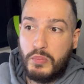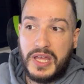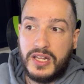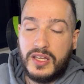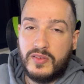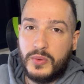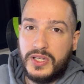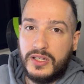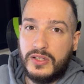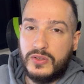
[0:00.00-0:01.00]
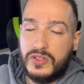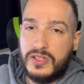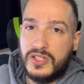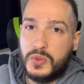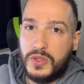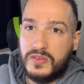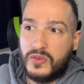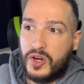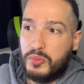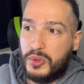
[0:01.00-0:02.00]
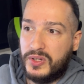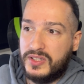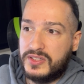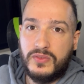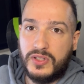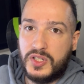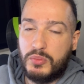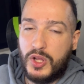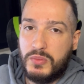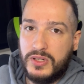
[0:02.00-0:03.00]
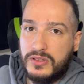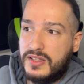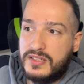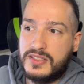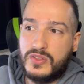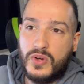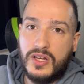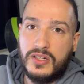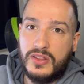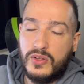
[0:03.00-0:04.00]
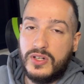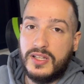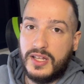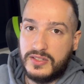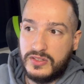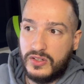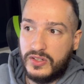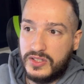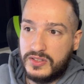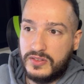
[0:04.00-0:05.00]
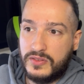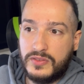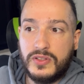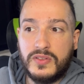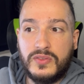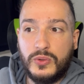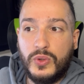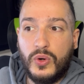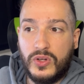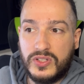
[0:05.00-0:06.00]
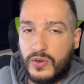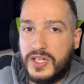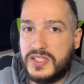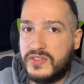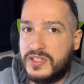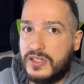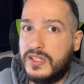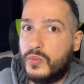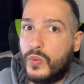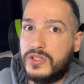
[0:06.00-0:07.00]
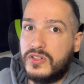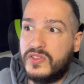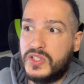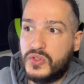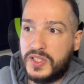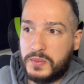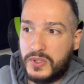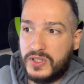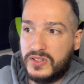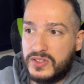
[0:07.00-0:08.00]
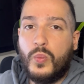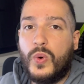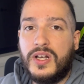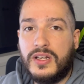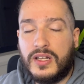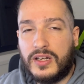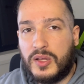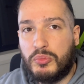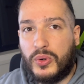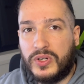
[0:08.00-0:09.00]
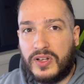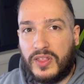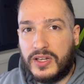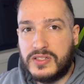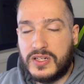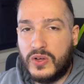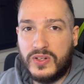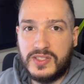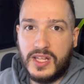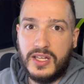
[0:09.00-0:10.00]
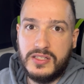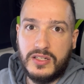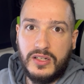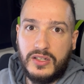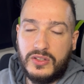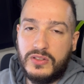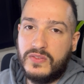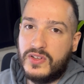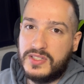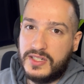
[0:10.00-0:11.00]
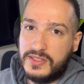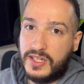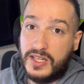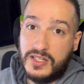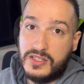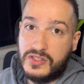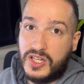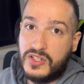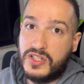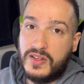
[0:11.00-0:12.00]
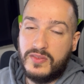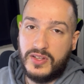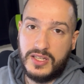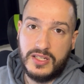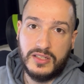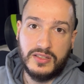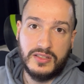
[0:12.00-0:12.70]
Meaning if we included the 12 credit points for the diploma, this is around $30,000 for the full course, 3 years of study and 1 year of industry experience. One important thing to note is that universities can change their fee